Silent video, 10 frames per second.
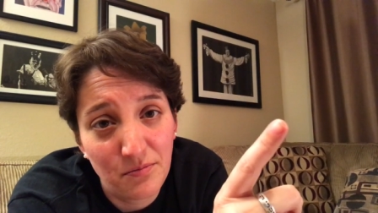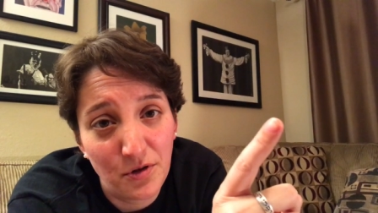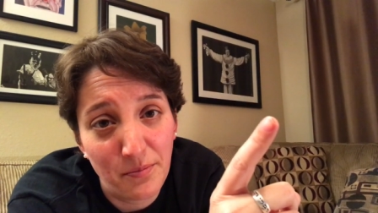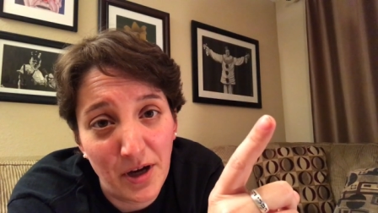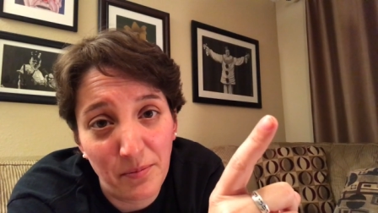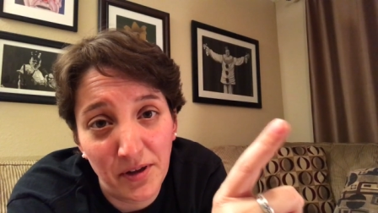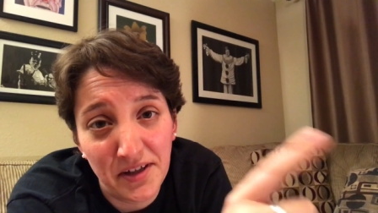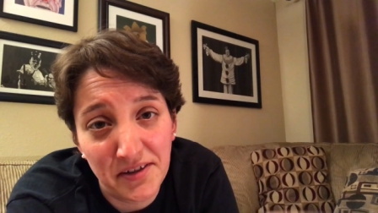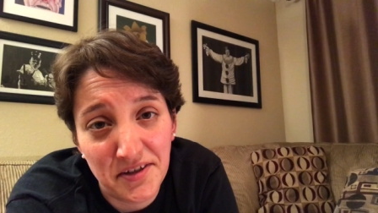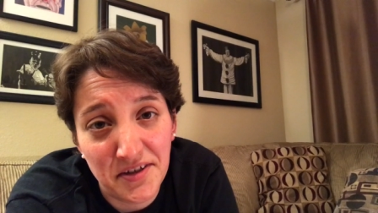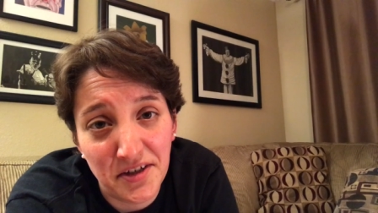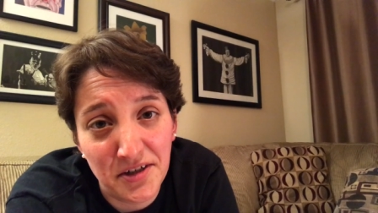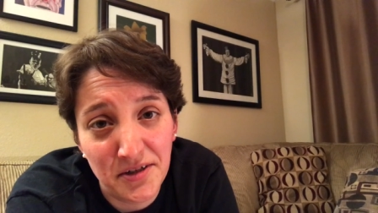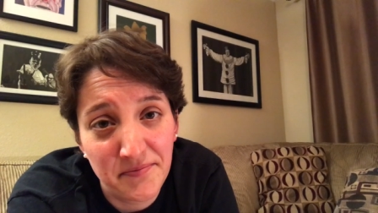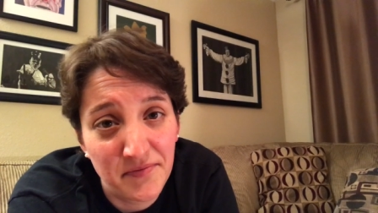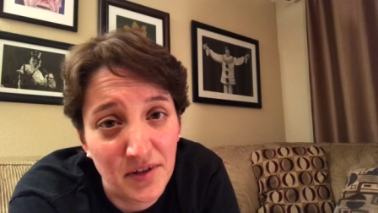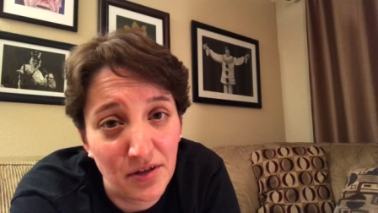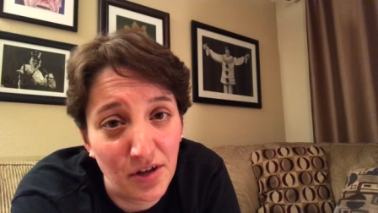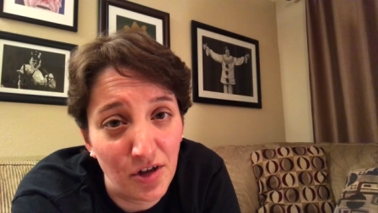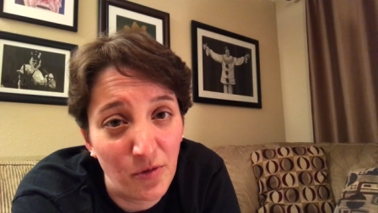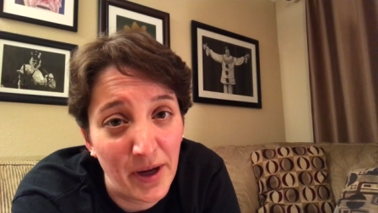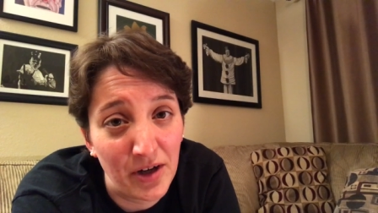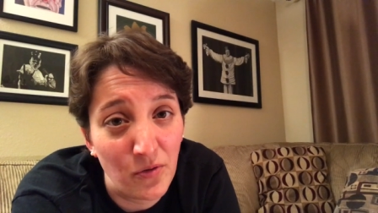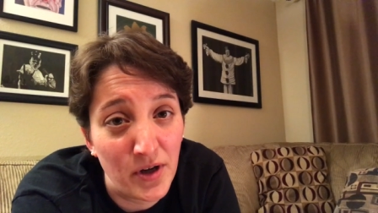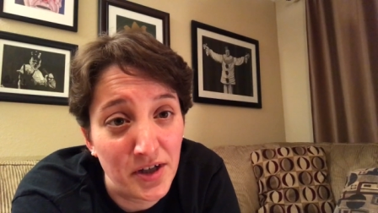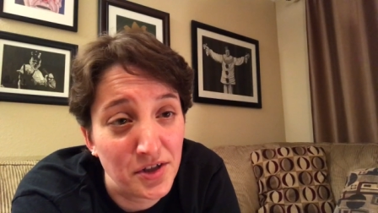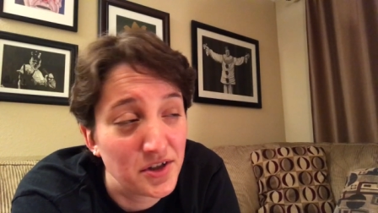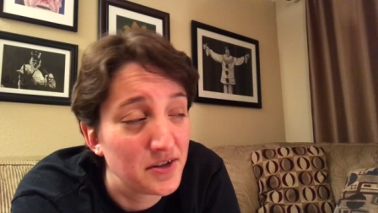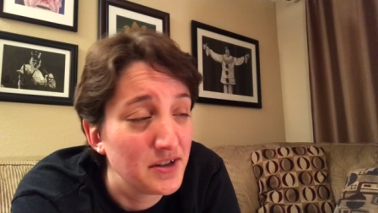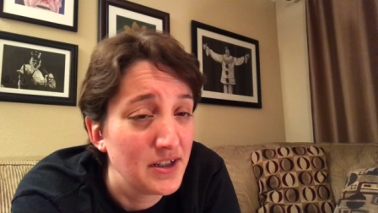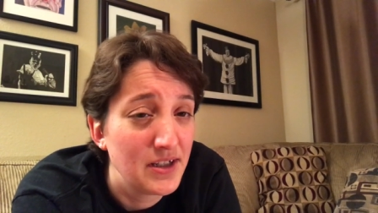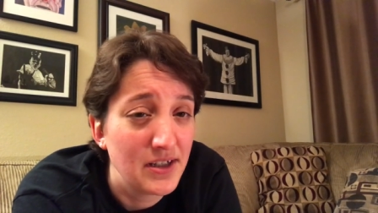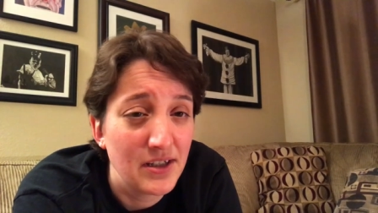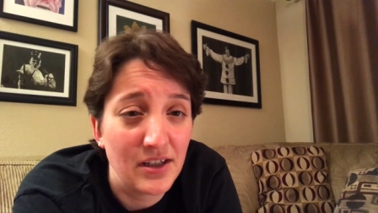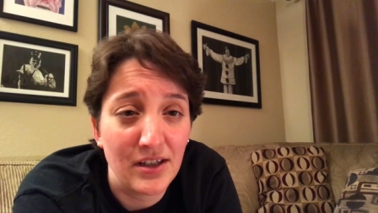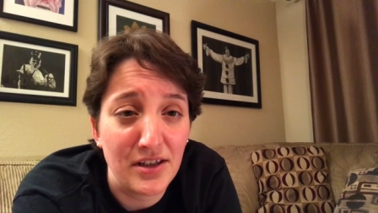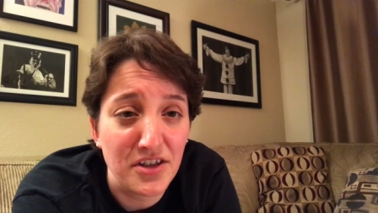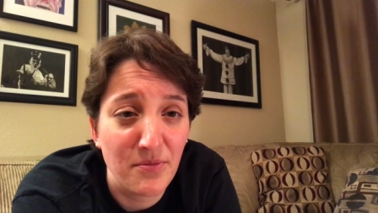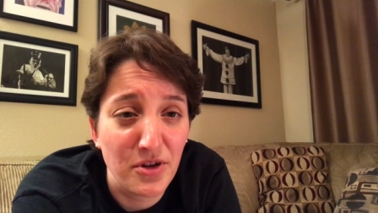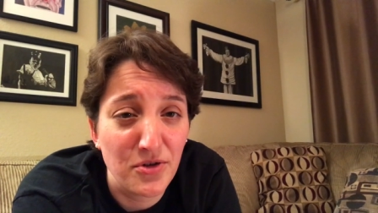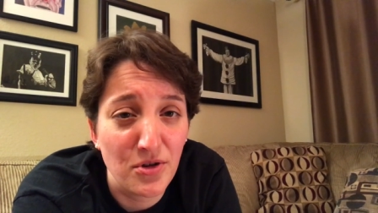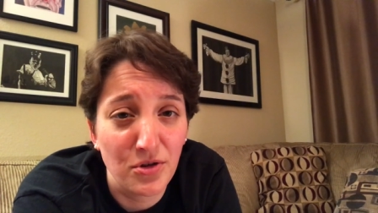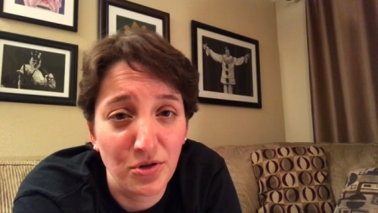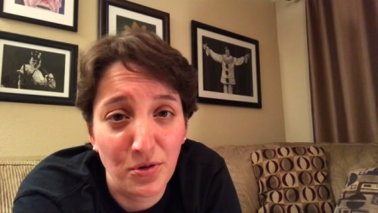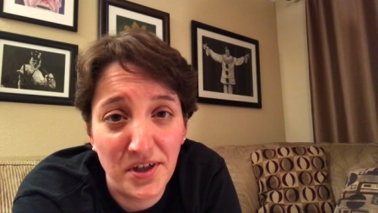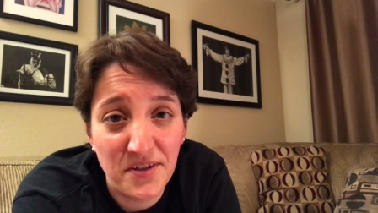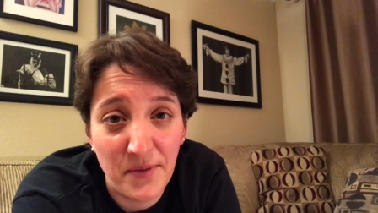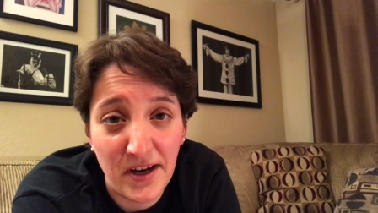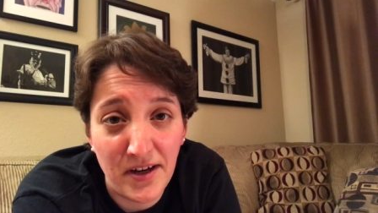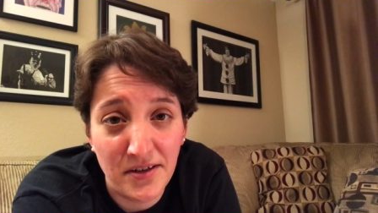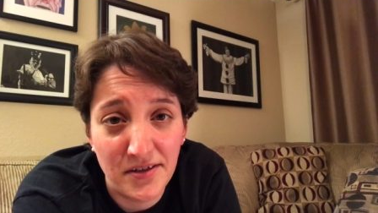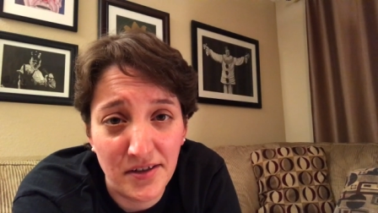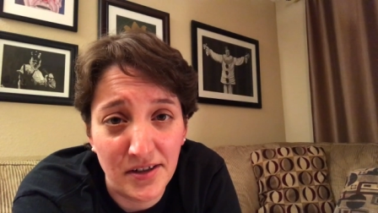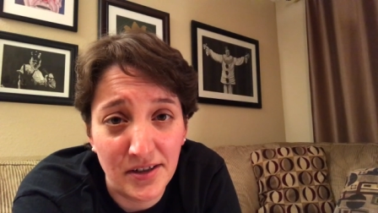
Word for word: Put my playlist here. You can go back and watch. Some of those old grease paint